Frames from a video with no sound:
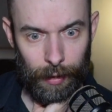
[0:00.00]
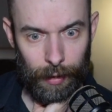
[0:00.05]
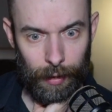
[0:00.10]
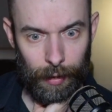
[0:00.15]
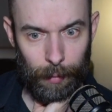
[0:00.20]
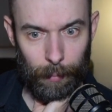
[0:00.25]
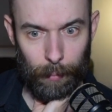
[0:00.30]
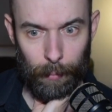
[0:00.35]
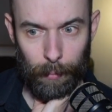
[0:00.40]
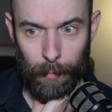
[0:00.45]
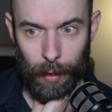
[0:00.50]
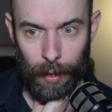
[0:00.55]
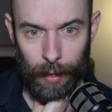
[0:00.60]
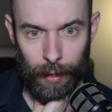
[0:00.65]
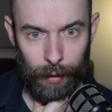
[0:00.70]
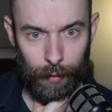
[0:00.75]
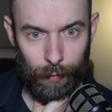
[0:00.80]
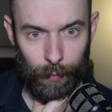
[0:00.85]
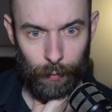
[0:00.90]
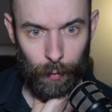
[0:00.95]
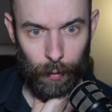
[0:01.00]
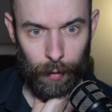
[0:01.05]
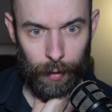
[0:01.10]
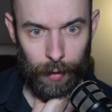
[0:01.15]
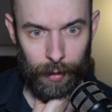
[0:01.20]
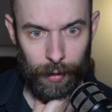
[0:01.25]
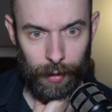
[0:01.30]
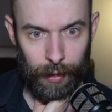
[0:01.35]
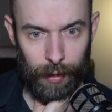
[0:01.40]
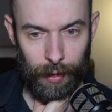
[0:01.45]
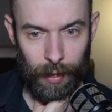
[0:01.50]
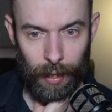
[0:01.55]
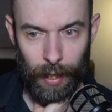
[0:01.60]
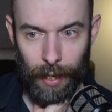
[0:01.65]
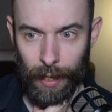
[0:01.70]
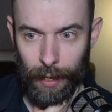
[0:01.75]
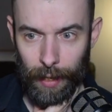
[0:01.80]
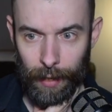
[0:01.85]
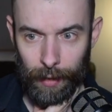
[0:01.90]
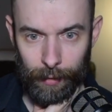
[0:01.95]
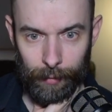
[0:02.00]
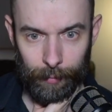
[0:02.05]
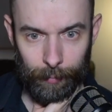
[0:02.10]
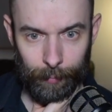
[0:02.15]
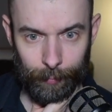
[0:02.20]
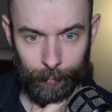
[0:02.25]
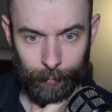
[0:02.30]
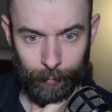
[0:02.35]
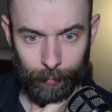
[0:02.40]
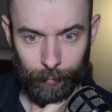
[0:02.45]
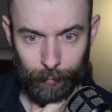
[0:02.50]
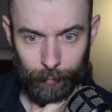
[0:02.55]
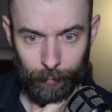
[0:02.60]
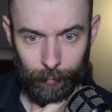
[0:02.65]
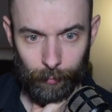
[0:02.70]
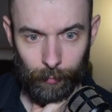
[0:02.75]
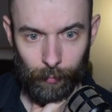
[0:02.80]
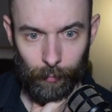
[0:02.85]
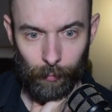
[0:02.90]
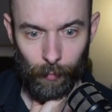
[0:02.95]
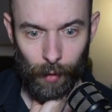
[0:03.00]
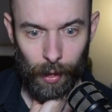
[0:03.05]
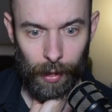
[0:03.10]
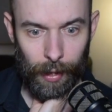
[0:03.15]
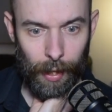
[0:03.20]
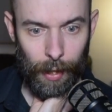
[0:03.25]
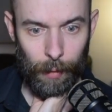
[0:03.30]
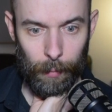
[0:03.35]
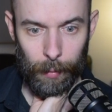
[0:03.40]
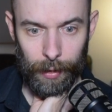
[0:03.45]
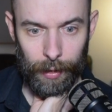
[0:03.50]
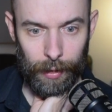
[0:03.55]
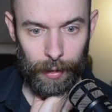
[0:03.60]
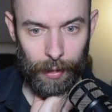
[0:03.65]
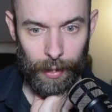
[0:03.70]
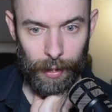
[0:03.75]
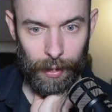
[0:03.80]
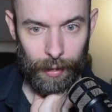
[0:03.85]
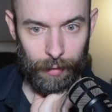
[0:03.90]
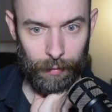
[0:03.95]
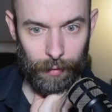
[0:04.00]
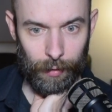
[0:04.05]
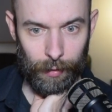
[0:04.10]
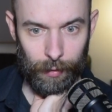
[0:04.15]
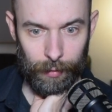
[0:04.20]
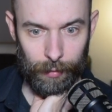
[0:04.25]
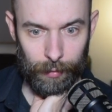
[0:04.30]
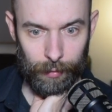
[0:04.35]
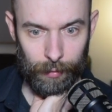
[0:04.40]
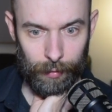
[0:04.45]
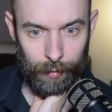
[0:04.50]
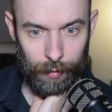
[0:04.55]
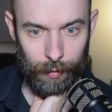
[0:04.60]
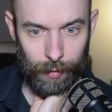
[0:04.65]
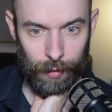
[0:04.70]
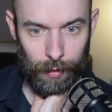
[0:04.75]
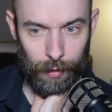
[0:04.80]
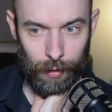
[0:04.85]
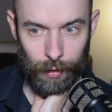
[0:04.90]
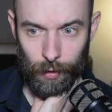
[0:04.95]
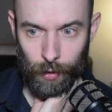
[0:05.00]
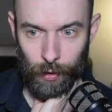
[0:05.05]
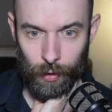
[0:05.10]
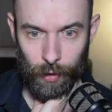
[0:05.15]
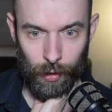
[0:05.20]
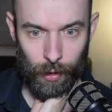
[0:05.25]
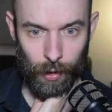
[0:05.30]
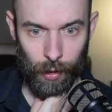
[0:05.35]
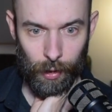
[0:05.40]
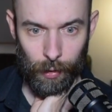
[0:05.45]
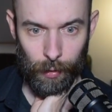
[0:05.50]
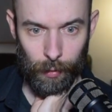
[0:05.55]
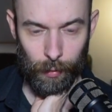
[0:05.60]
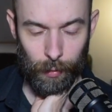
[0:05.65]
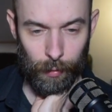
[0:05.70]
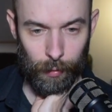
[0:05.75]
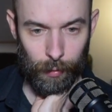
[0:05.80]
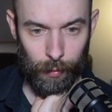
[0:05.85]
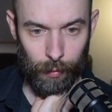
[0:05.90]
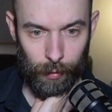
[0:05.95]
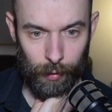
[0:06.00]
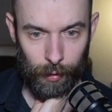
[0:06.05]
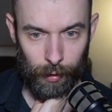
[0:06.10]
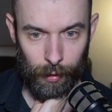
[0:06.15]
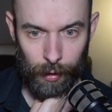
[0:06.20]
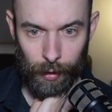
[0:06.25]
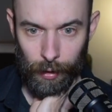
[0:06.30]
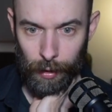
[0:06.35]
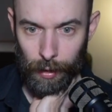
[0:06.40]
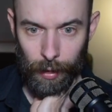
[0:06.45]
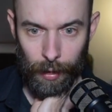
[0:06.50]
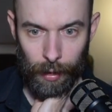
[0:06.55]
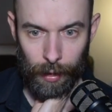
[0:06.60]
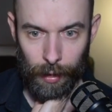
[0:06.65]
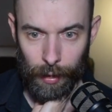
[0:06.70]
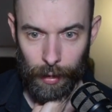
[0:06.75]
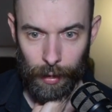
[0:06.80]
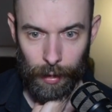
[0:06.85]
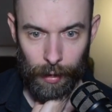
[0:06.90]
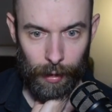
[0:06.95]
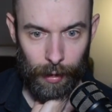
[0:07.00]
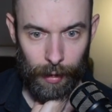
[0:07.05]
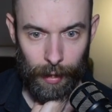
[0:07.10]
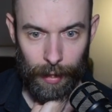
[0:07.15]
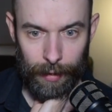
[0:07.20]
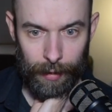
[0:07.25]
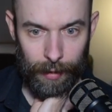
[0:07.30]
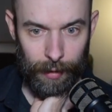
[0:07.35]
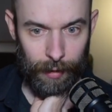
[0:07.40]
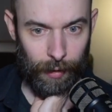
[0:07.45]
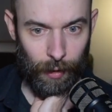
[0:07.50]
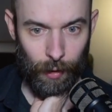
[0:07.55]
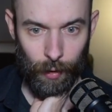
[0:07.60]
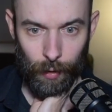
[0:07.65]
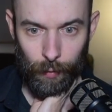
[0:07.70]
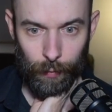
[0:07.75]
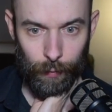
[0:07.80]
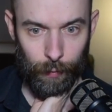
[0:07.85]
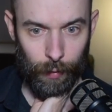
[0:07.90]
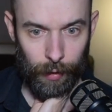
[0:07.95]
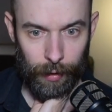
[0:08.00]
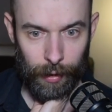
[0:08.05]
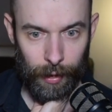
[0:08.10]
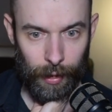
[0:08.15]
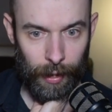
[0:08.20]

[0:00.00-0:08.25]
a mic for the snare. And we need a headphone. So let's go for the